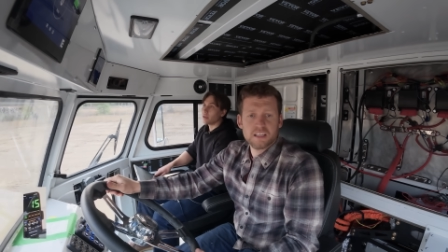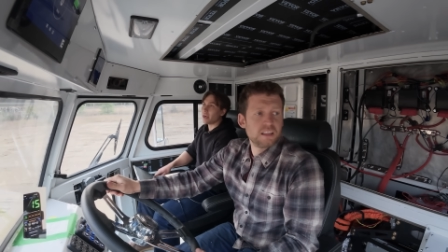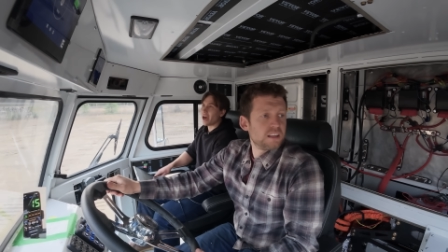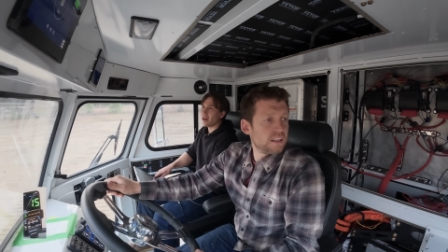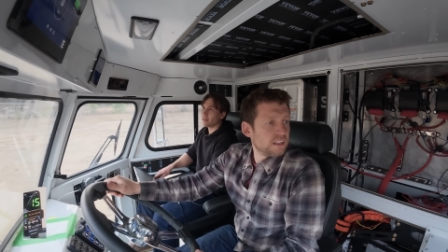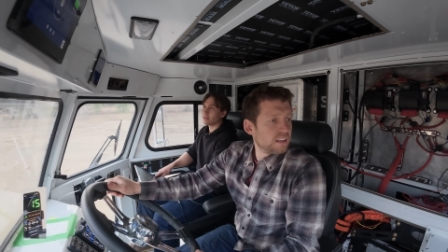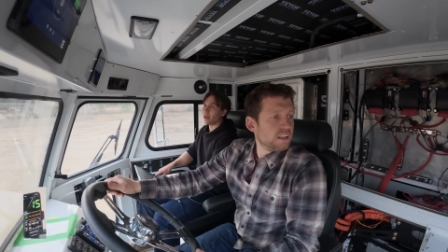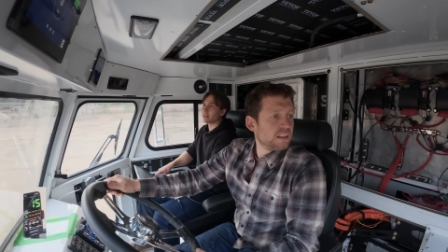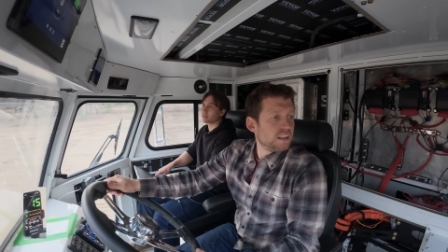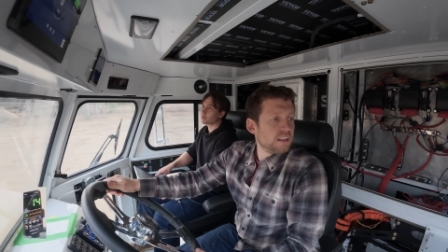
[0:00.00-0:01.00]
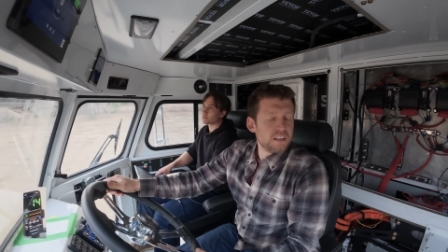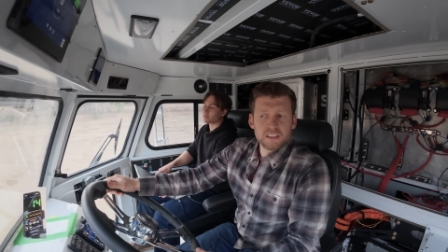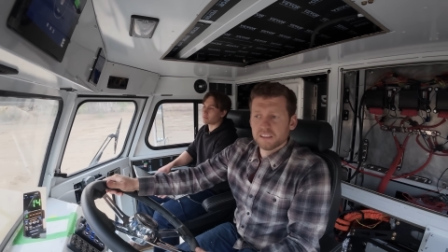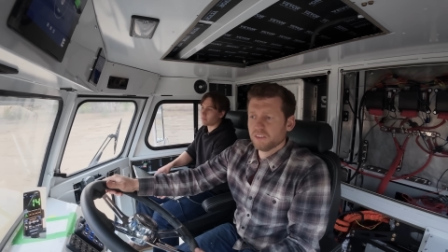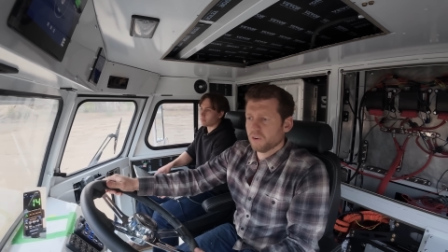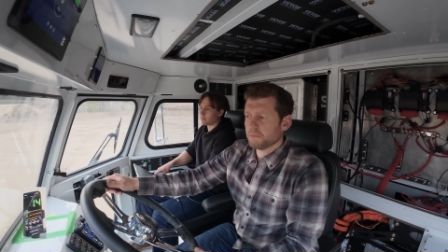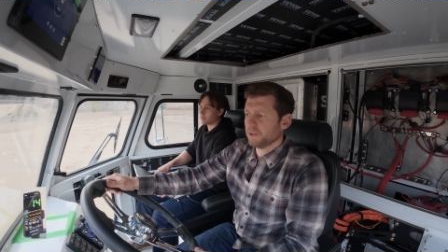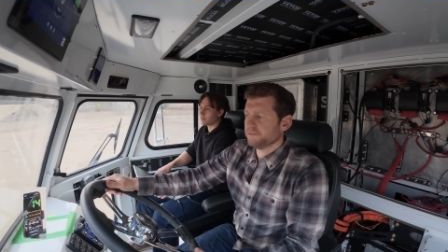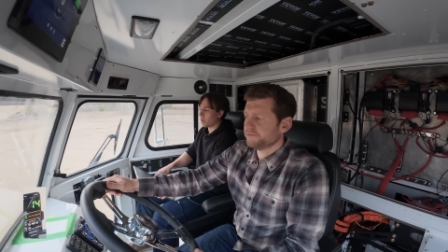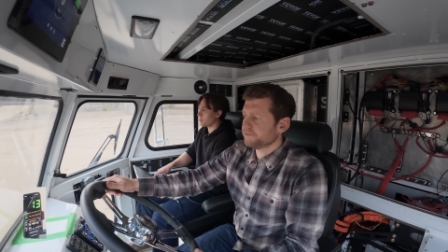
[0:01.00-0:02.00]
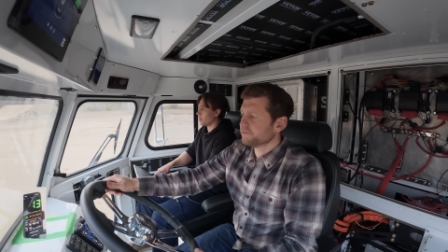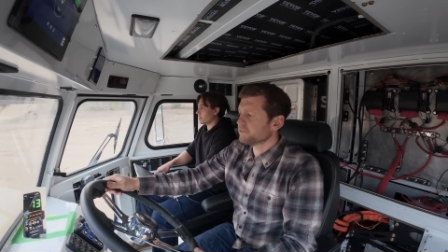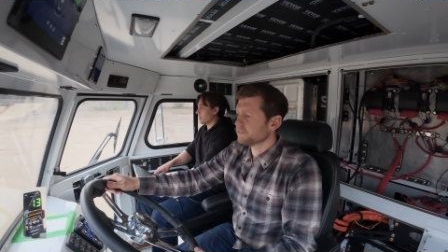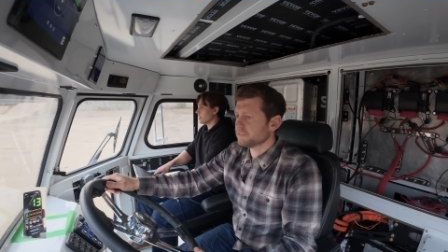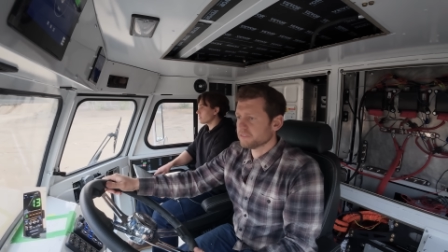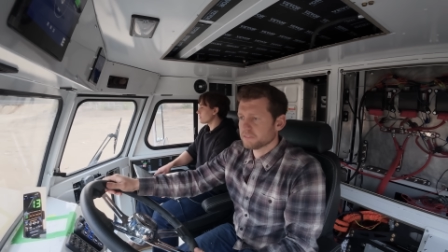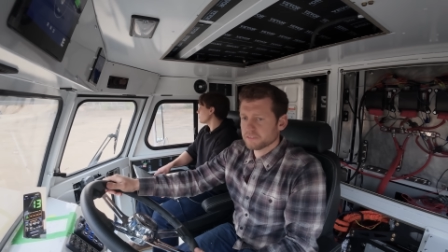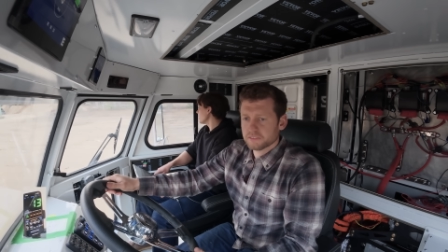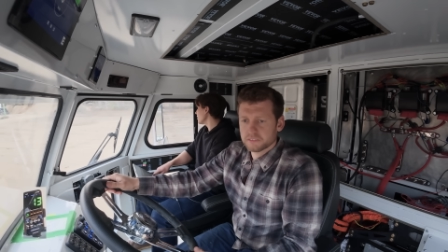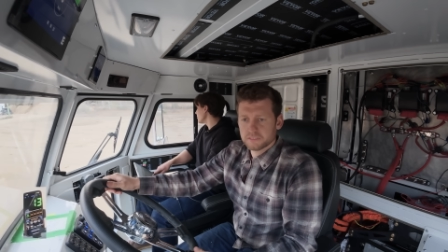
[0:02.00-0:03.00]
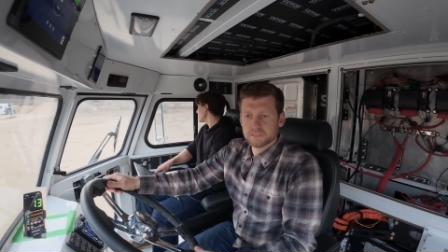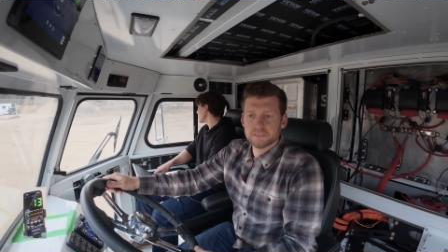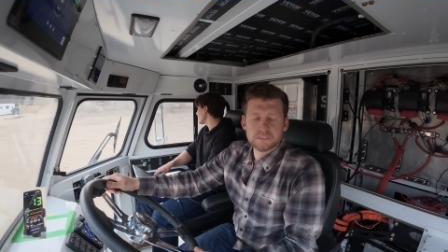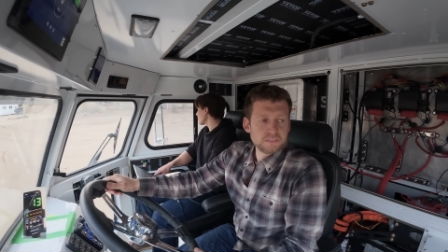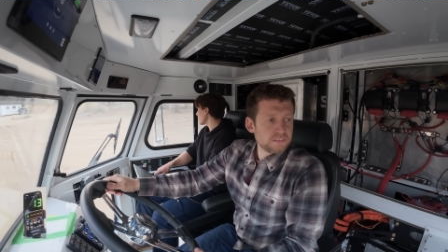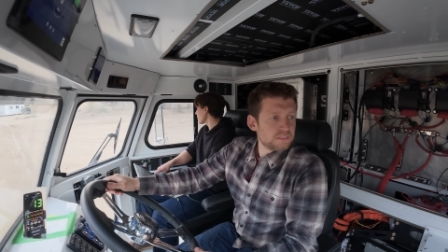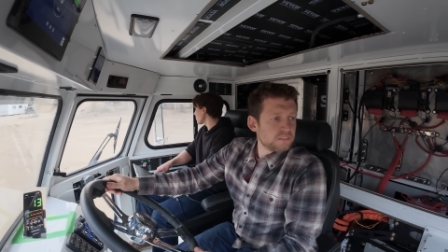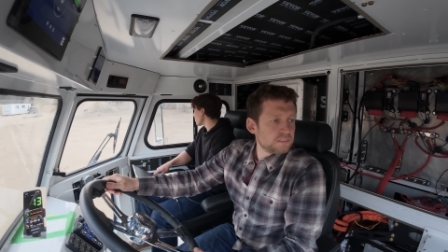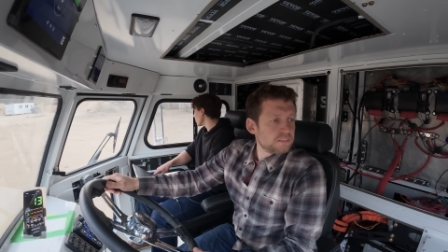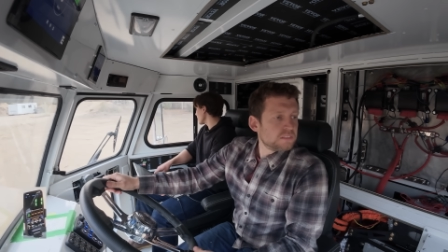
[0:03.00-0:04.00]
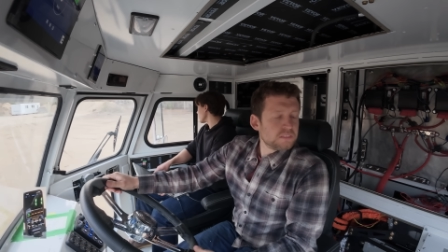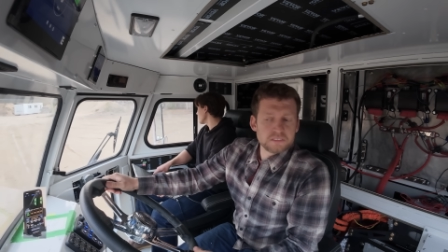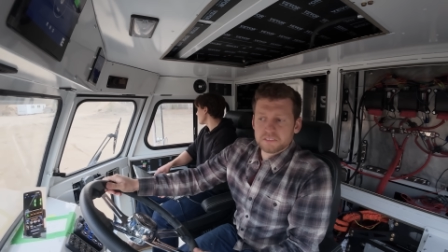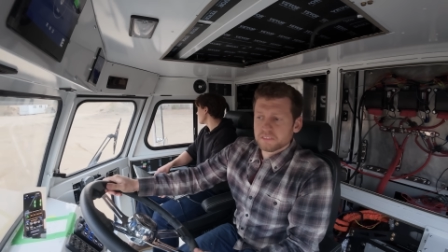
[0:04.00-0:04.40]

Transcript: Yeah, that's normal. That makes sense. I mean, they're, they're going to be working.